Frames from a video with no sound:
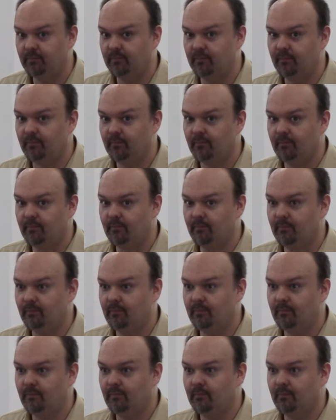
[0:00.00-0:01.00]

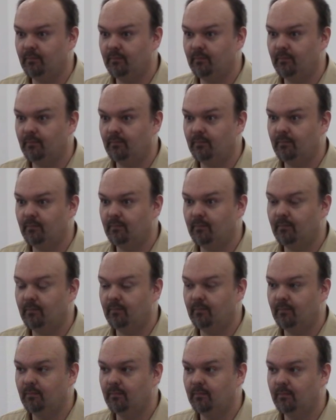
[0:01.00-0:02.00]
(no one is talking)